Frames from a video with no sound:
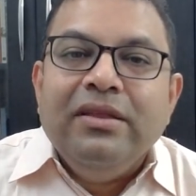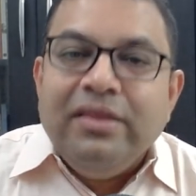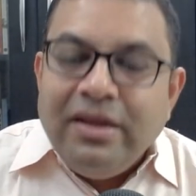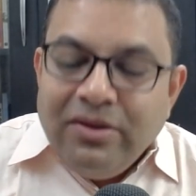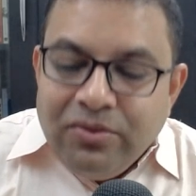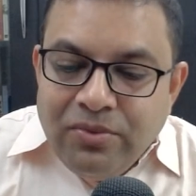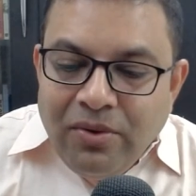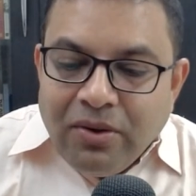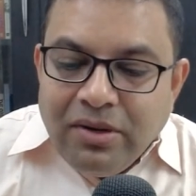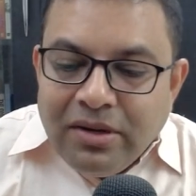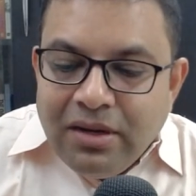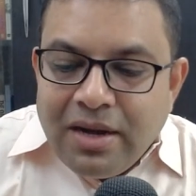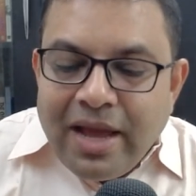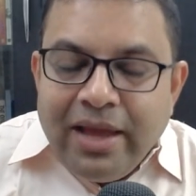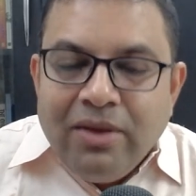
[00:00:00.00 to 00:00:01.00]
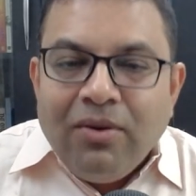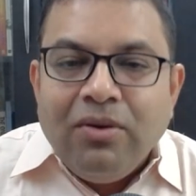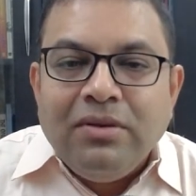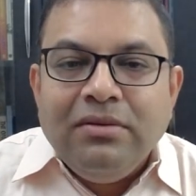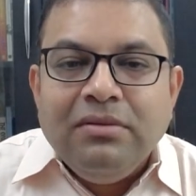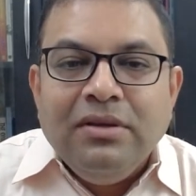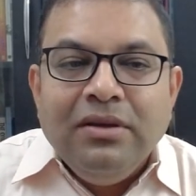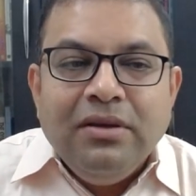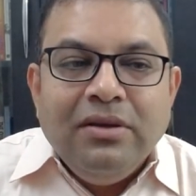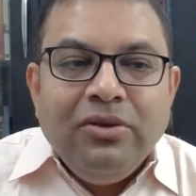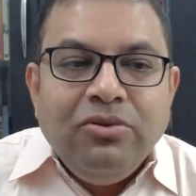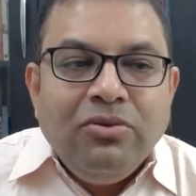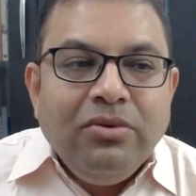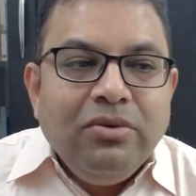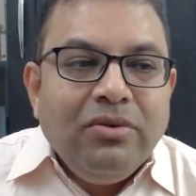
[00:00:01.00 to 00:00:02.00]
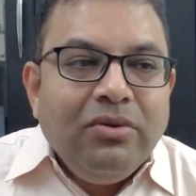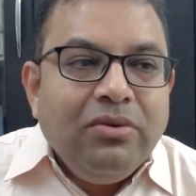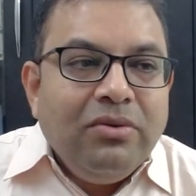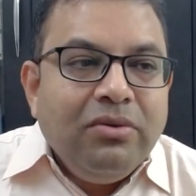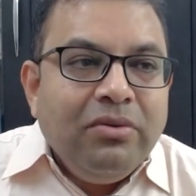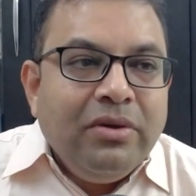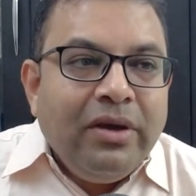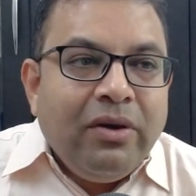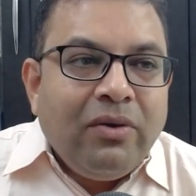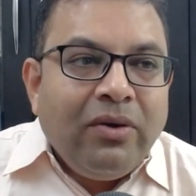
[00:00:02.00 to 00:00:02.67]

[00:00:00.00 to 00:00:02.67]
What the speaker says: that do not rely on, you know,